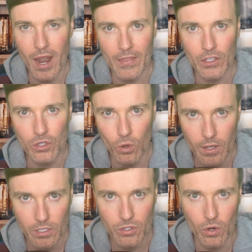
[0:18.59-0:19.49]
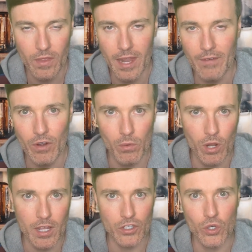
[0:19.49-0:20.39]
and the toy store that
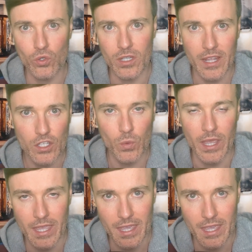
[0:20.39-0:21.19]
everyone has chosen this week